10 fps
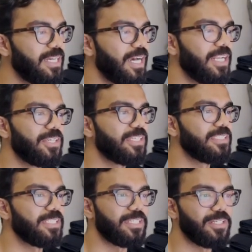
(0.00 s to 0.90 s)
and you can
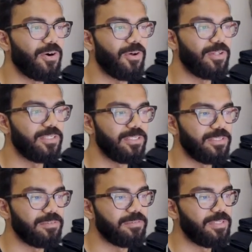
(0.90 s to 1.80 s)
see all
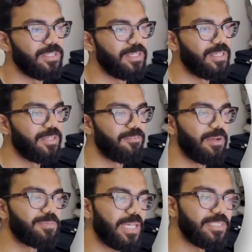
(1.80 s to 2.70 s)
the
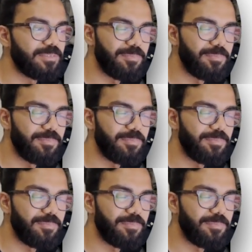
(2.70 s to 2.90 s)
websites